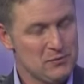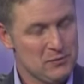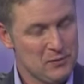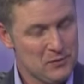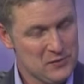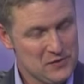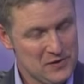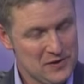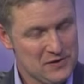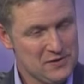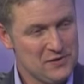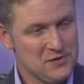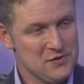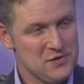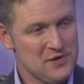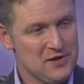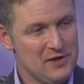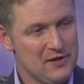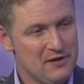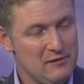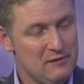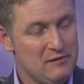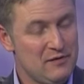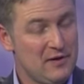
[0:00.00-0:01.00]
to all sectors,
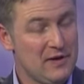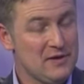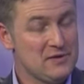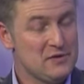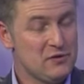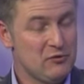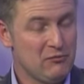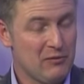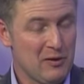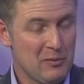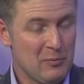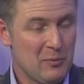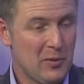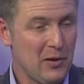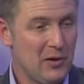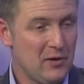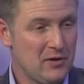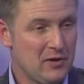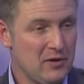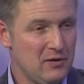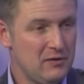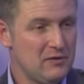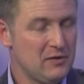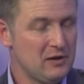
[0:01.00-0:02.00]
yeah, and in fact Greg
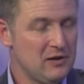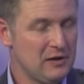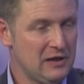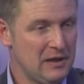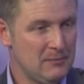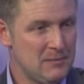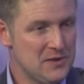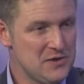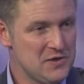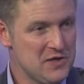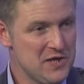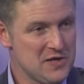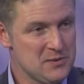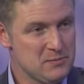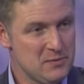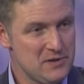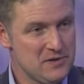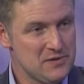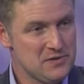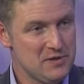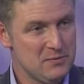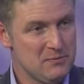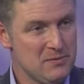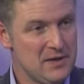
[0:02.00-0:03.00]
Barker, the Climate Change
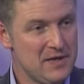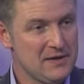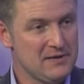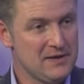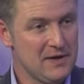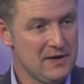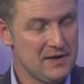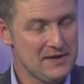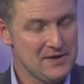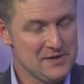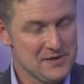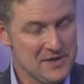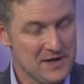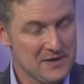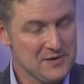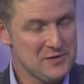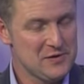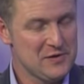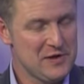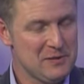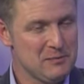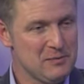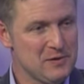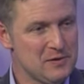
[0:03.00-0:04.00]
Minister, made that exact
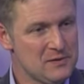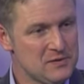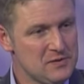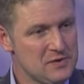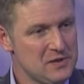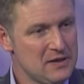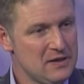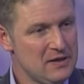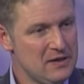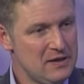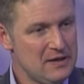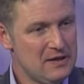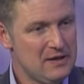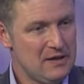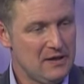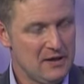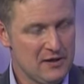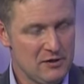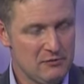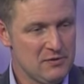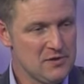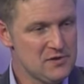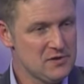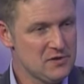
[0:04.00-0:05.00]
statement at
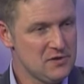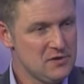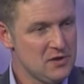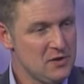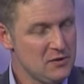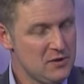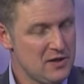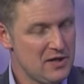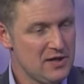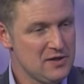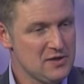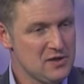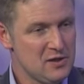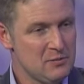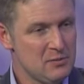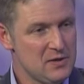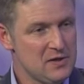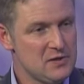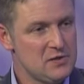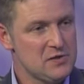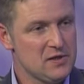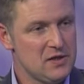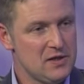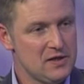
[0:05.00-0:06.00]
the recent
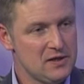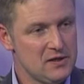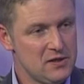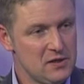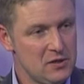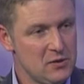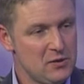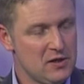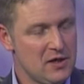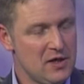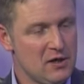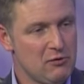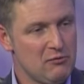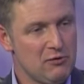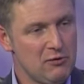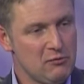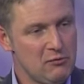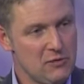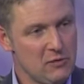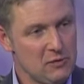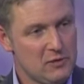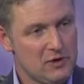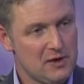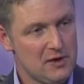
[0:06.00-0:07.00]
UKGBC, UK Green
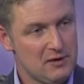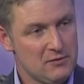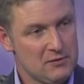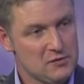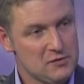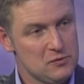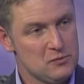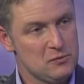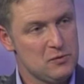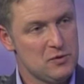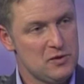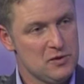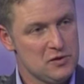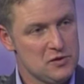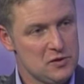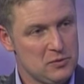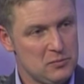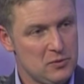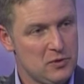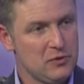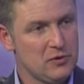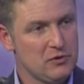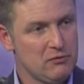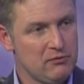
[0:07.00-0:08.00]
Building Council
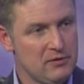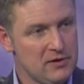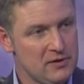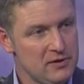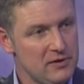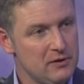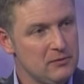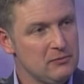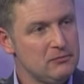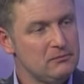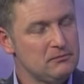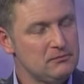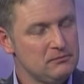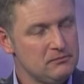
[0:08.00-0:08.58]
workshop on the Green Deal.